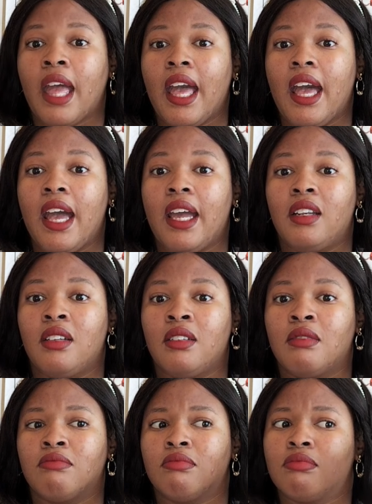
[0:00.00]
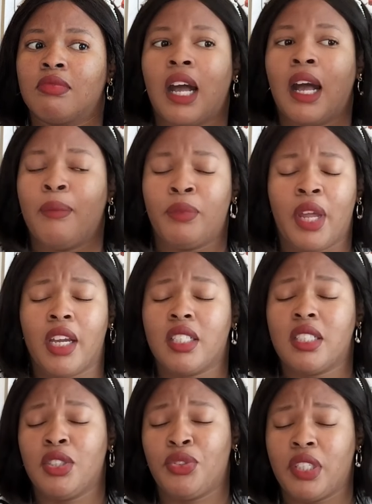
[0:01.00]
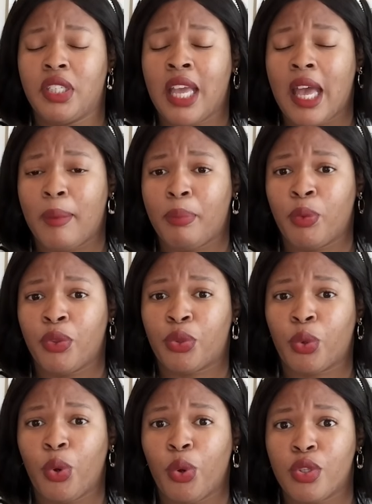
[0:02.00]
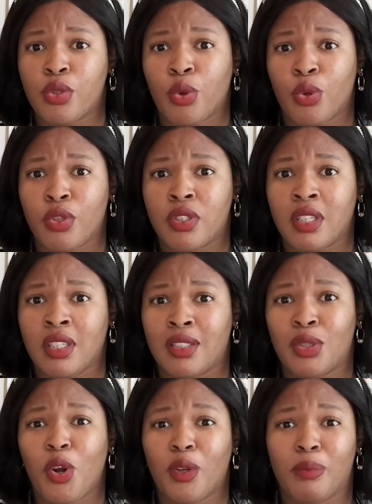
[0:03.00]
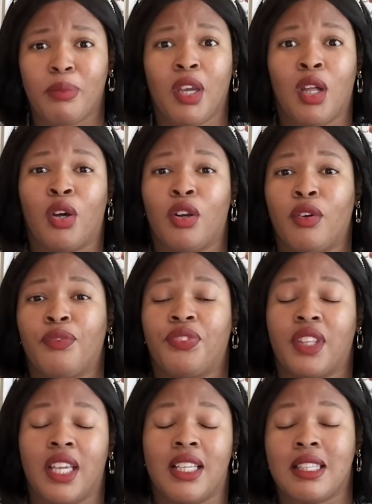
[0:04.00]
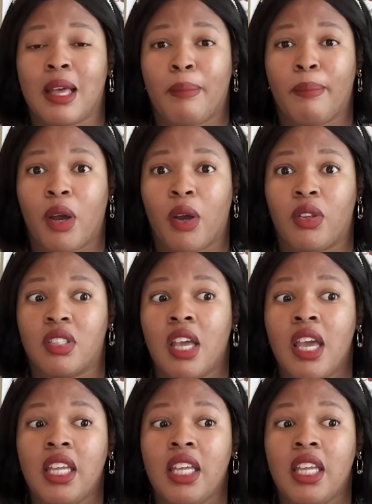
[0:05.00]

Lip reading: And I'm actually really happy with the course because it taught me a lot of things about